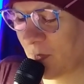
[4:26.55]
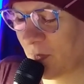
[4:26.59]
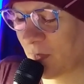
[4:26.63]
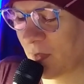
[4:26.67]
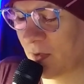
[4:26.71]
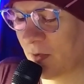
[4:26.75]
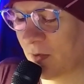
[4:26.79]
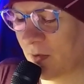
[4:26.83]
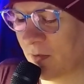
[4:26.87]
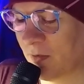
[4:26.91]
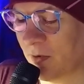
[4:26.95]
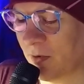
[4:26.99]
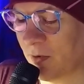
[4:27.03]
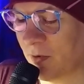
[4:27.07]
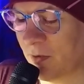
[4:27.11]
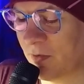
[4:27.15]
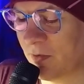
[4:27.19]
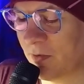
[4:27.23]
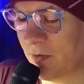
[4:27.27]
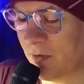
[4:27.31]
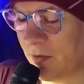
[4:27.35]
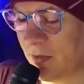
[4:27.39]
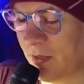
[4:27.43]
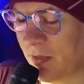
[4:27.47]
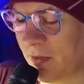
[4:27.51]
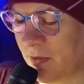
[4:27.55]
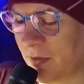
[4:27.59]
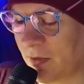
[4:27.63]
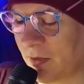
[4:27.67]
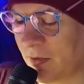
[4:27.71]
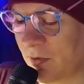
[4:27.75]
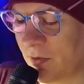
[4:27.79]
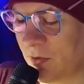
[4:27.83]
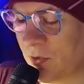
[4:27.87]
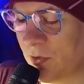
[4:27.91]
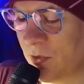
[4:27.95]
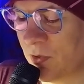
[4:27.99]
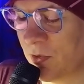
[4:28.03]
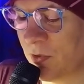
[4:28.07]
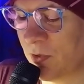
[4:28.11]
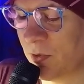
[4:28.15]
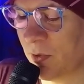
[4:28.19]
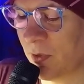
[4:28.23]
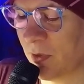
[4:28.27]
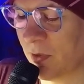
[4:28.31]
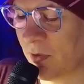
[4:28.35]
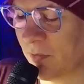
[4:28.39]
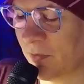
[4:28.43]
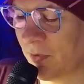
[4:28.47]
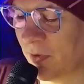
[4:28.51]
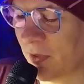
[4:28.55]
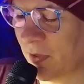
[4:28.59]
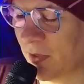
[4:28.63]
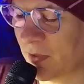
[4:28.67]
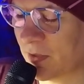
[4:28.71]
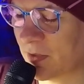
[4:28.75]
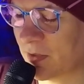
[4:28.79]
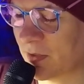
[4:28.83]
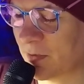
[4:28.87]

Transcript: So it's not anything too overt.